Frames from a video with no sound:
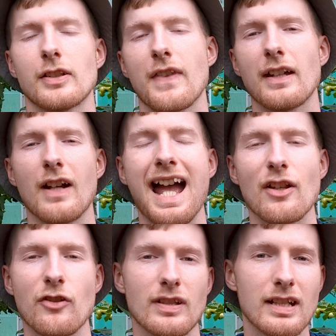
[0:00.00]
So there are
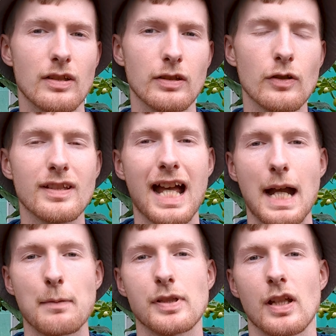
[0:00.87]
actually two
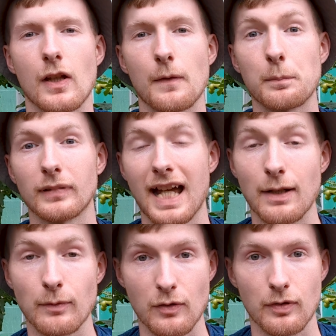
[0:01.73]
types of
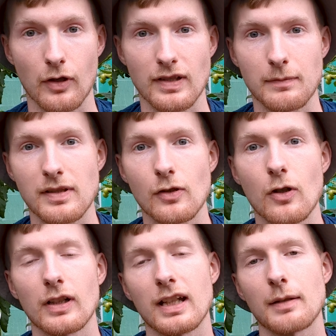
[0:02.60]
blight which we're going to be
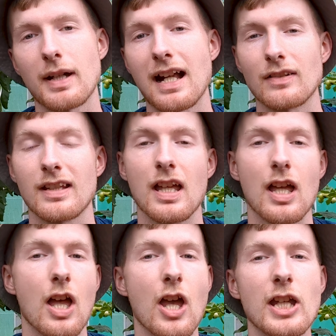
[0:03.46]
talking about:
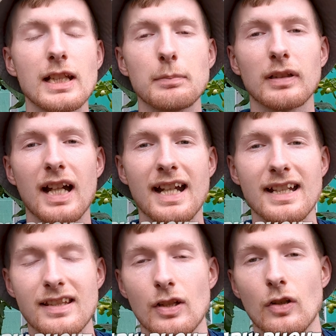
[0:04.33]
early
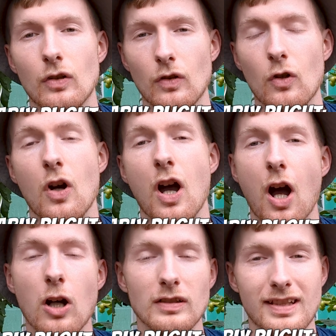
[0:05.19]
blight, or
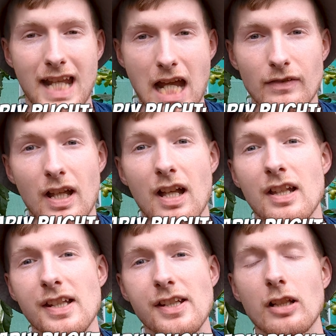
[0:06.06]
Alternaria
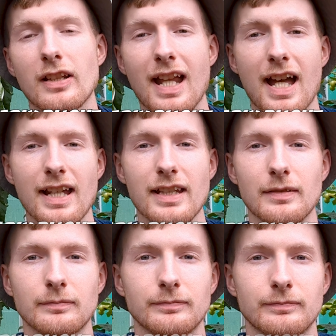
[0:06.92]
solanae,